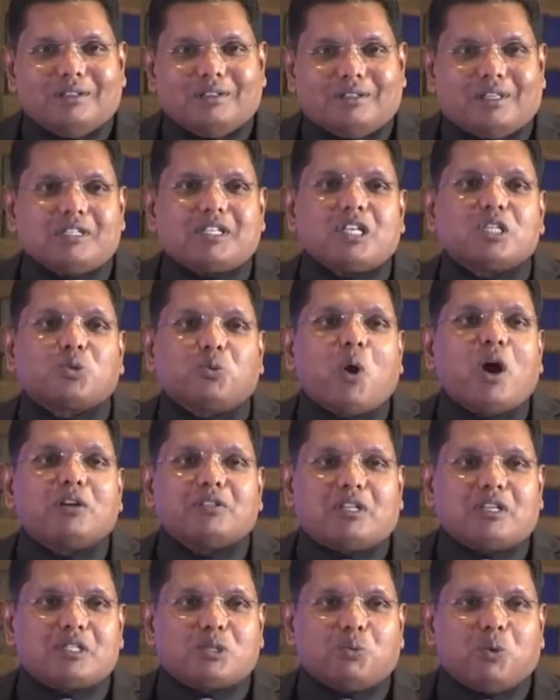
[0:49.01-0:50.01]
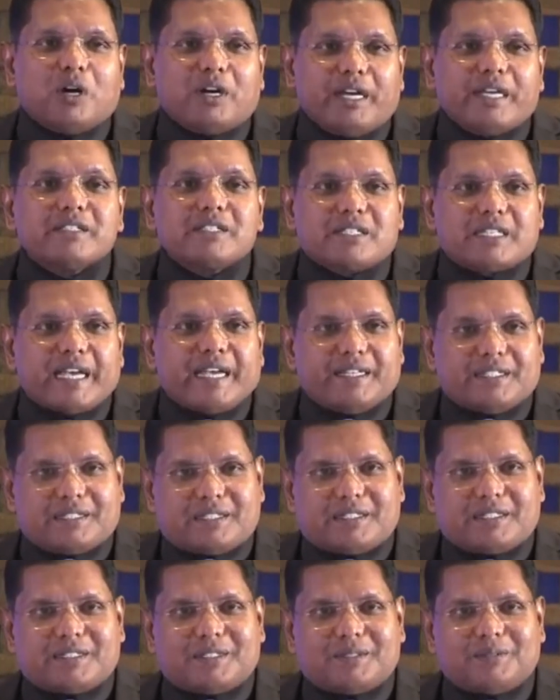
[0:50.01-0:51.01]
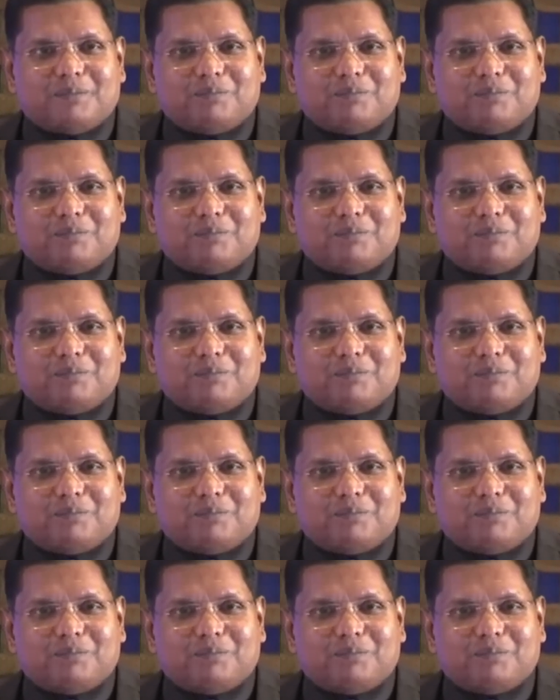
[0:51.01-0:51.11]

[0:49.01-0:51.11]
This is what this wording says.